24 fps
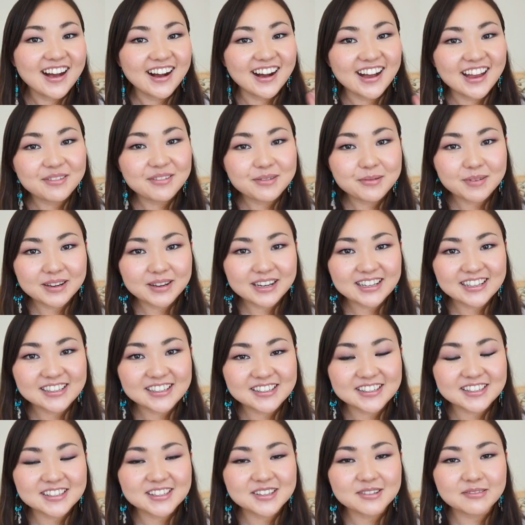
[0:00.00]
Hi everybody,
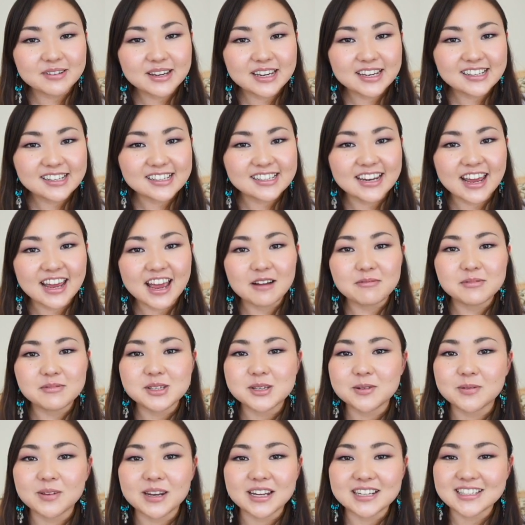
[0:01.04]
this is Yui. Today I'm
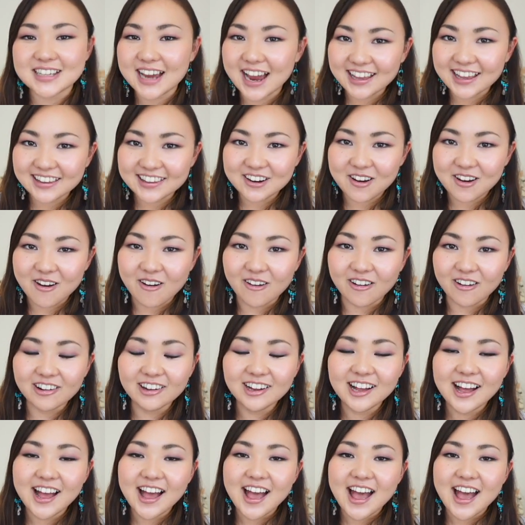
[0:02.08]
doing a Thailand haul,